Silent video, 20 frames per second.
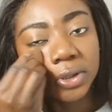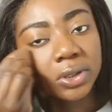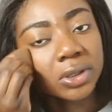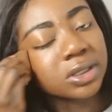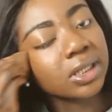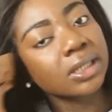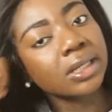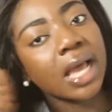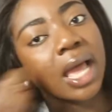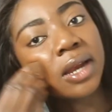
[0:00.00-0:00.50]
are
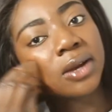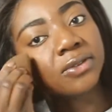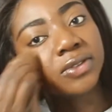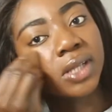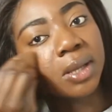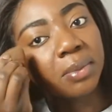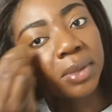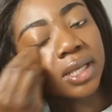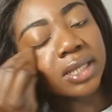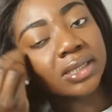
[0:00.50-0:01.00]
kind of
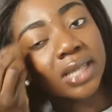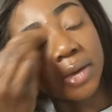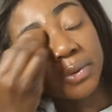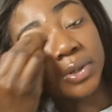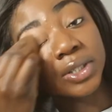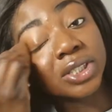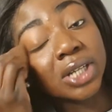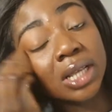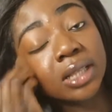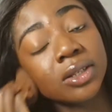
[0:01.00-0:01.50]
some things I
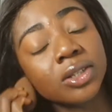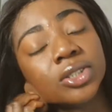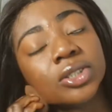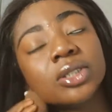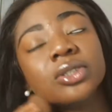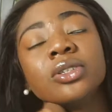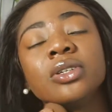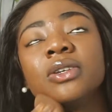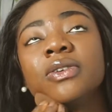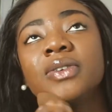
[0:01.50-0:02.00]
wish I learned
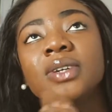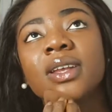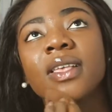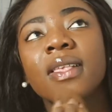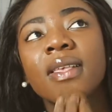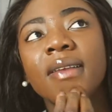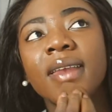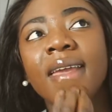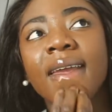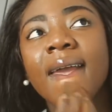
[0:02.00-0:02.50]
in
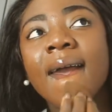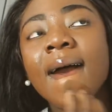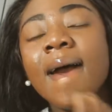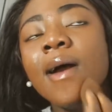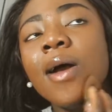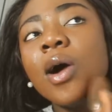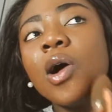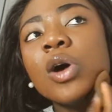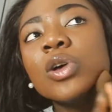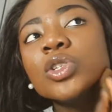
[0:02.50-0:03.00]
university.
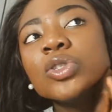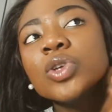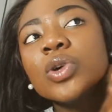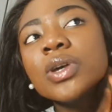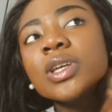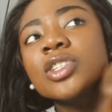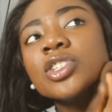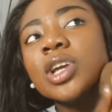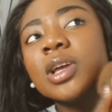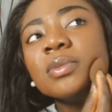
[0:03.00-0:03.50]

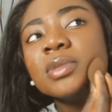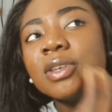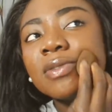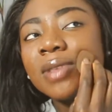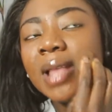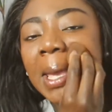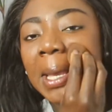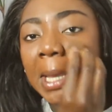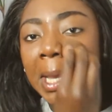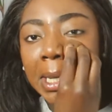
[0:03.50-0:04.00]
Also, in terms
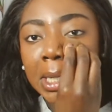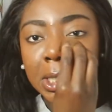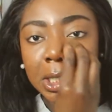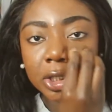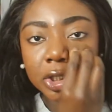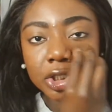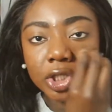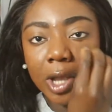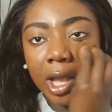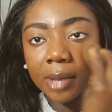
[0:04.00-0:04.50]
of like getting
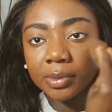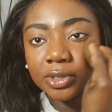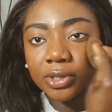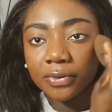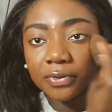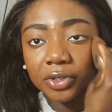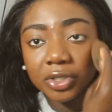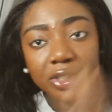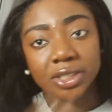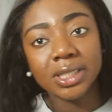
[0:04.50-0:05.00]
a job, so
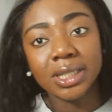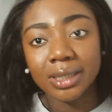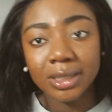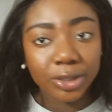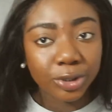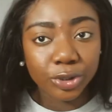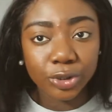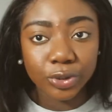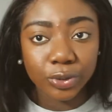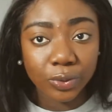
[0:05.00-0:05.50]
if you're
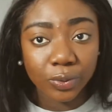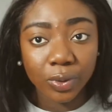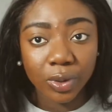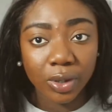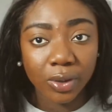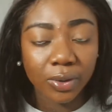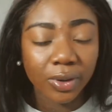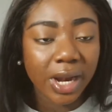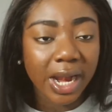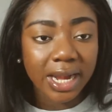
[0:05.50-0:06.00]
still in school,
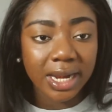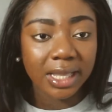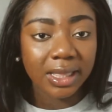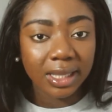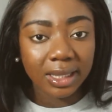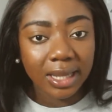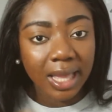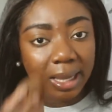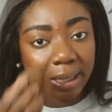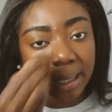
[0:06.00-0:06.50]
school or
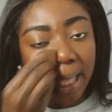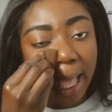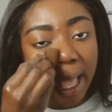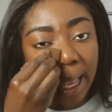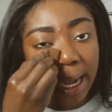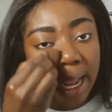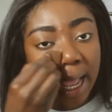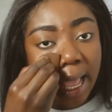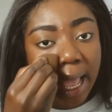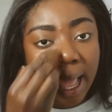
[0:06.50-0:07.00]
anything like
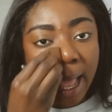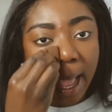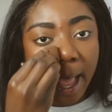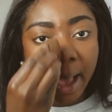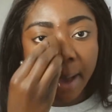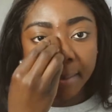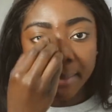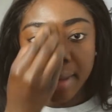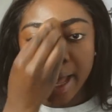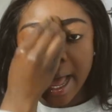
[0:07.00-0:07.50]
that,
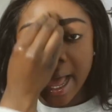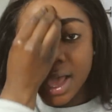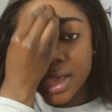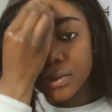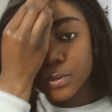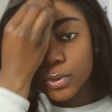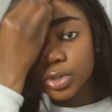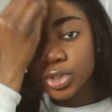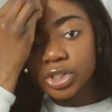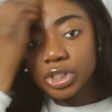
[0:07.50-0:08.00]

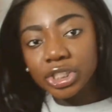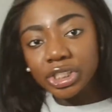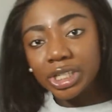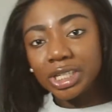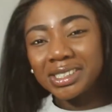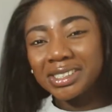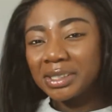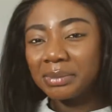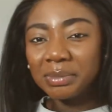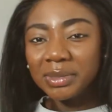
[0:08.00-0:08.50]
I will just
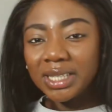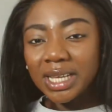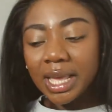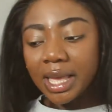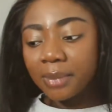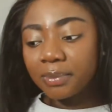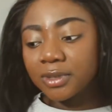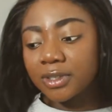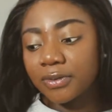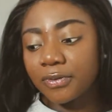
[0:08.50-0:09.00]
share some
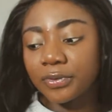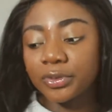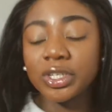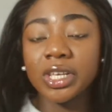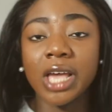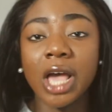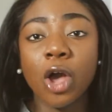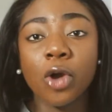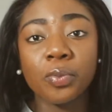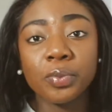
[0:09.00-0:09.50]
tips
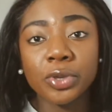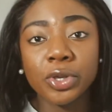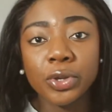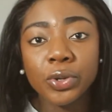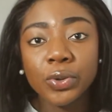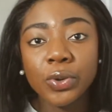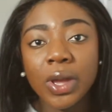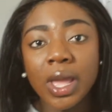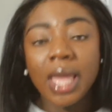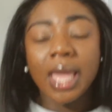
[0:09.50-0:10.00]
to help you